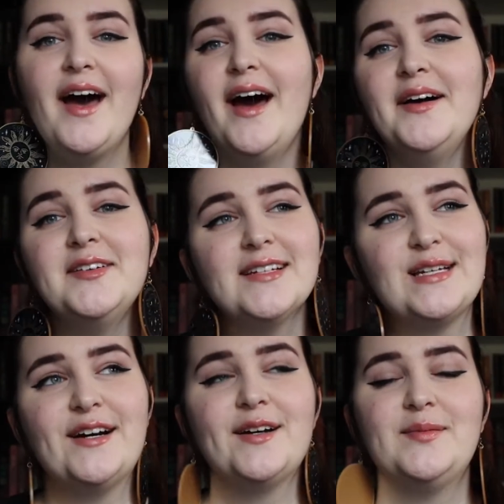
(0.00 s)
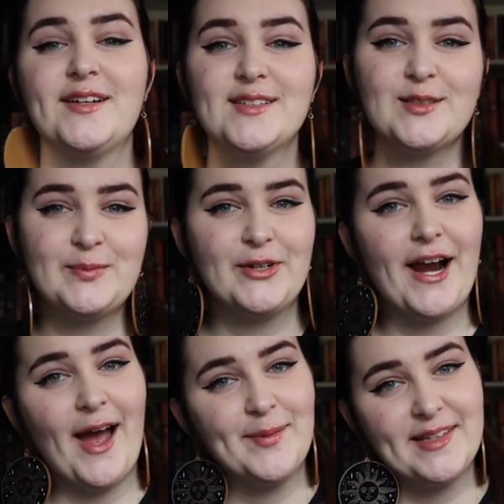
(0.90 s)
I want to talk about some more
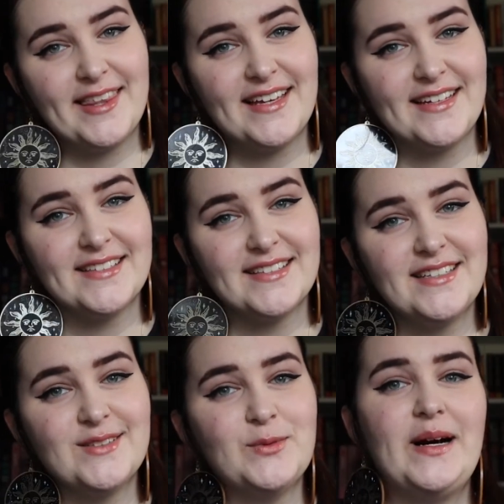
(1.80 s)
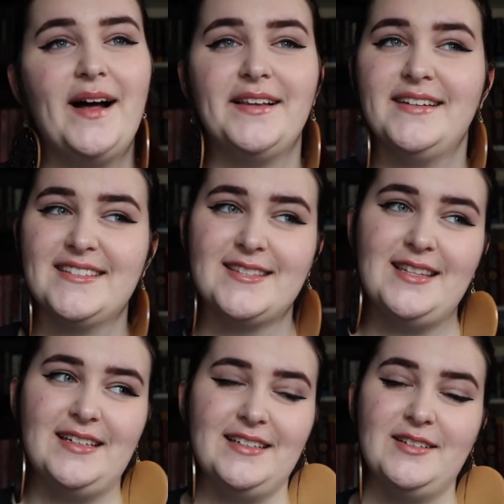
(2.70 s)
happy things as well as
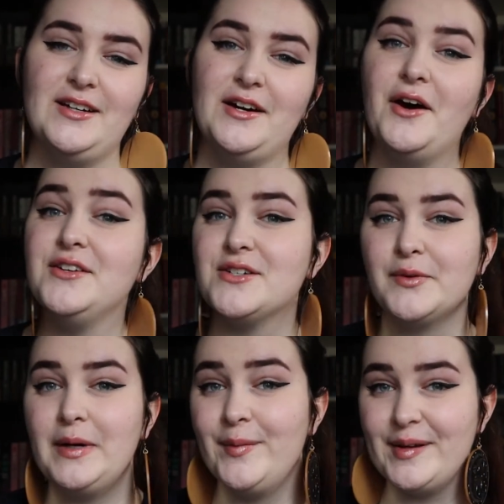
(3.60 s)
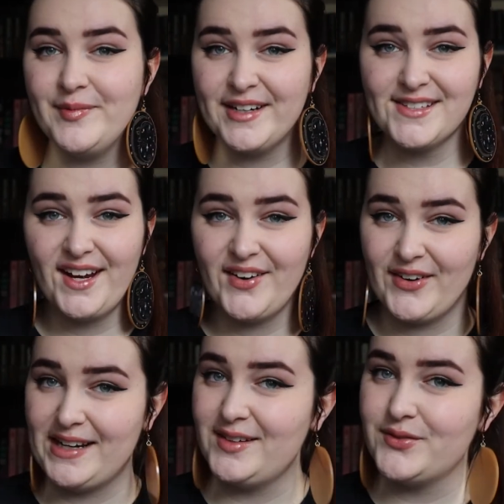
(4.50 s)
the underwhelming books I
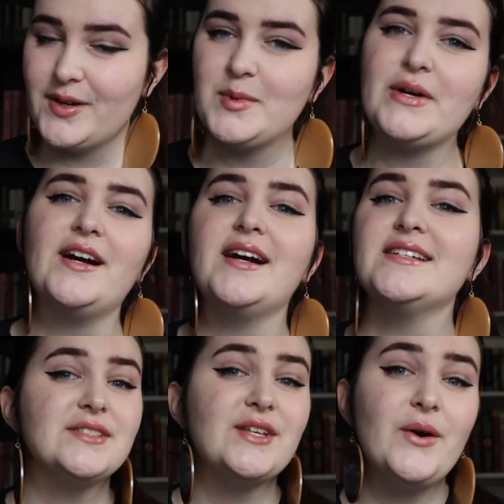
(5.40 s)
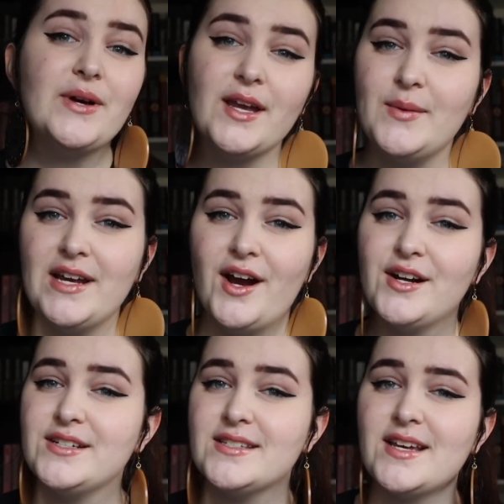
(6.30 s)
read in February. So here we
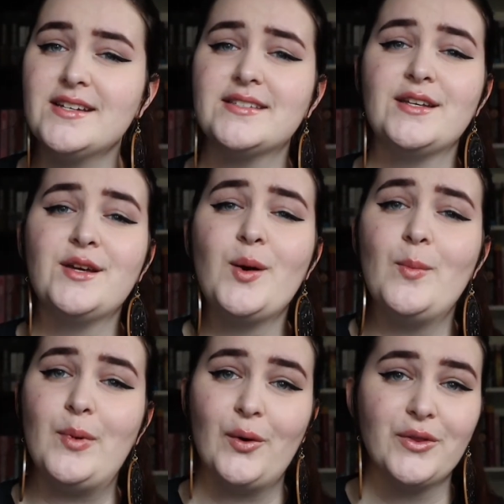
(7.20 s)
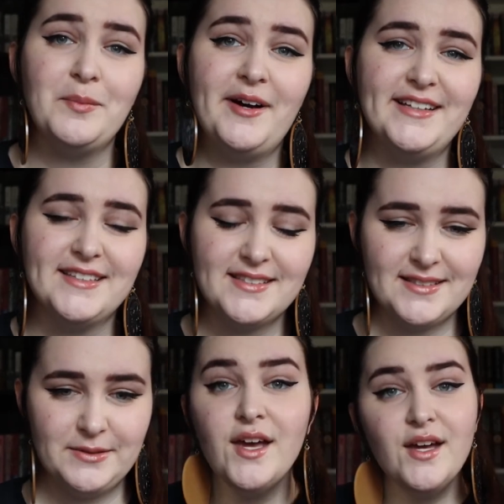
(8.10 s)
are discussing both months.
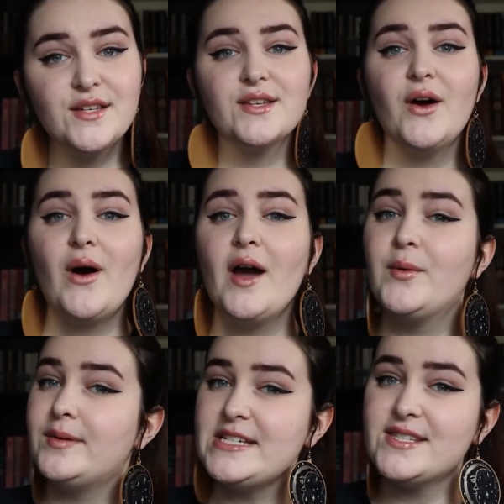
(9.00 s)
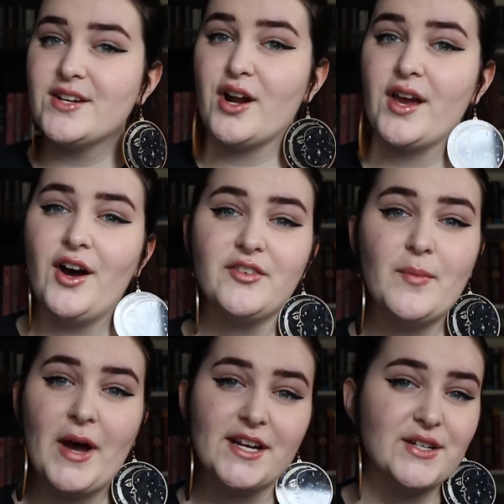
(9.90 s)
So I will be starting off
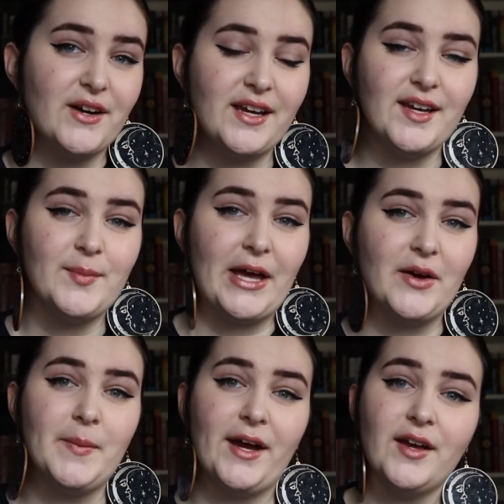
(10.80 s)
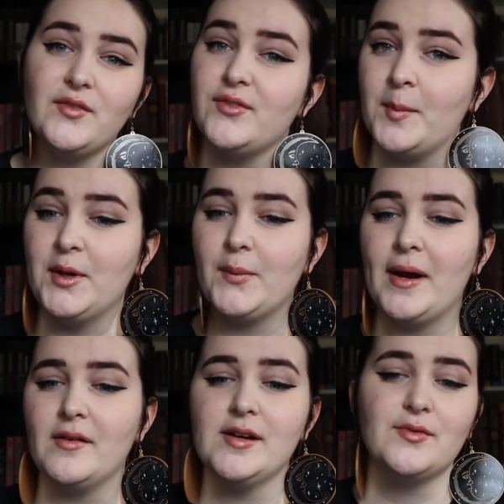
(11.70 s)
by talking about my
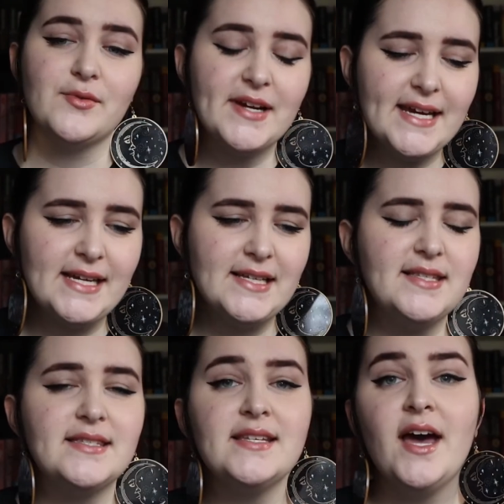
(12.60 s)
February reads.